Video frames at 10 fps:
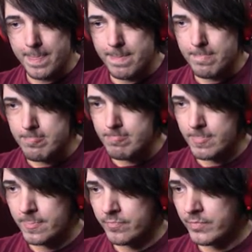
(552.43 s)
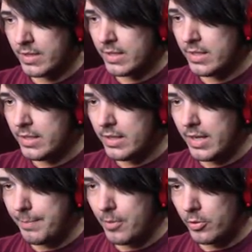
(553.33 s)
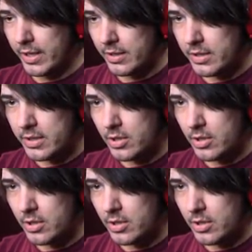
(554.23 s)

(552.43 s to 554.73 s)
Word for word: Mm-hmm. Yep, okay.